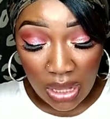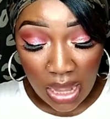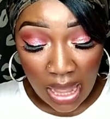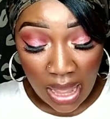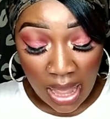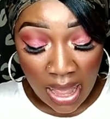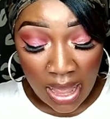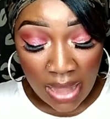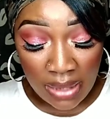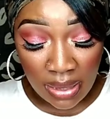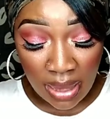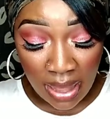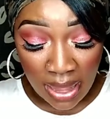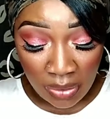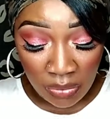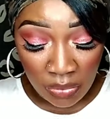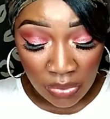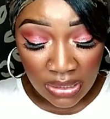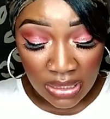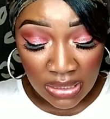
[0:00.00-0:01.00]
I
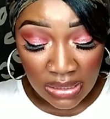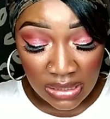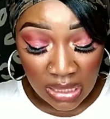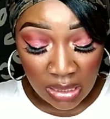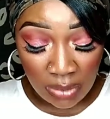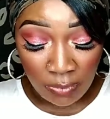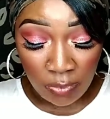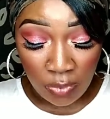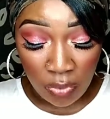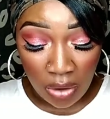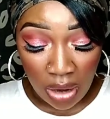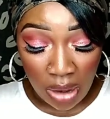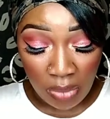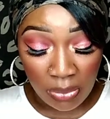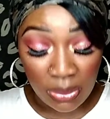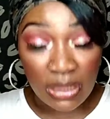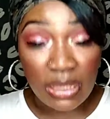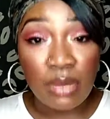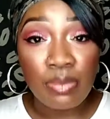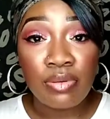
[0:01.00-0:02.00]
like what they stand for. I
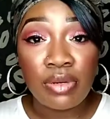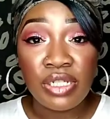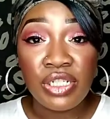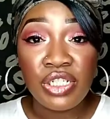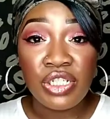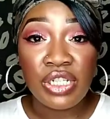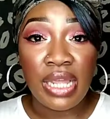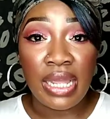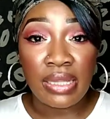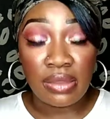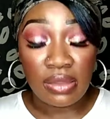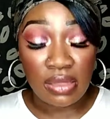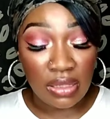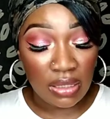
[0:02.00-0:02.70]
really appreciate